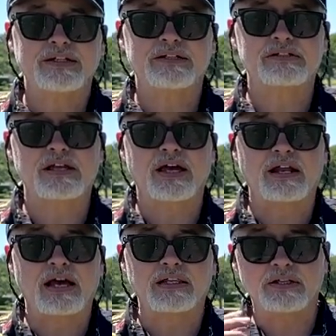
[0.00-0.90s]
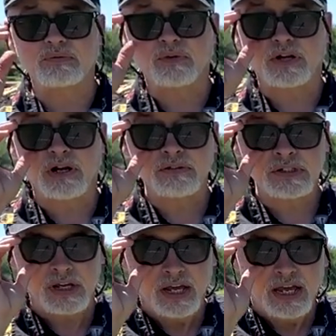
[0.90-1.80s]
inside Aileen
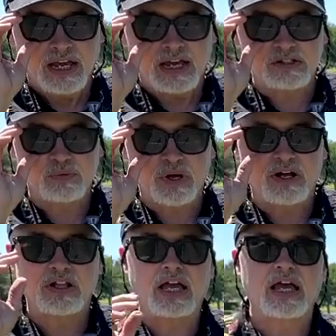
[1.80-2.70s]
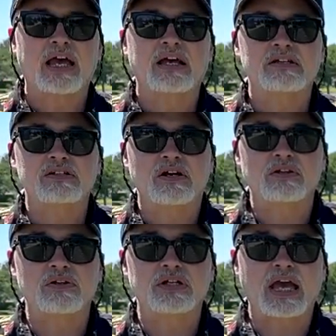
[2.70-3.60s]
Wuornos, as well as a
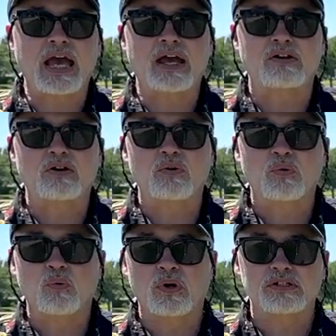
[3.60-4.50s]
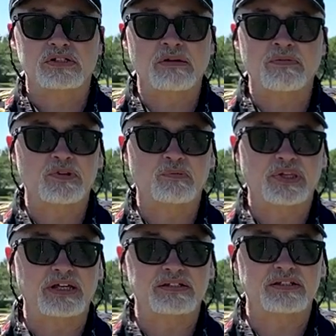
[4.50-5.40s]
look at what some of the
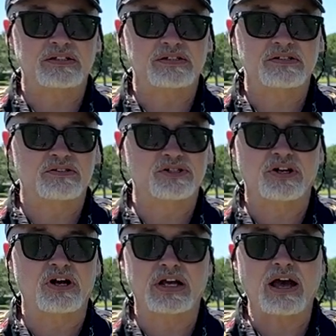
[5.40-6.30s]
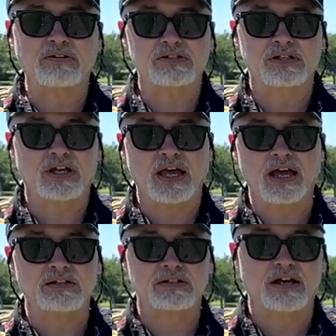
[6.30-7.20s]
places she hung out
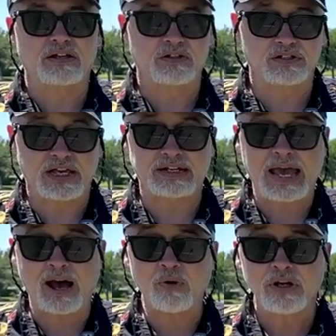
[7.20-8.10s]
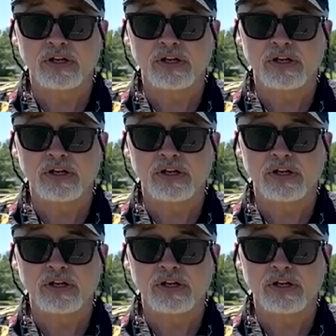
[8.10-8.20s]
at uh, look like now.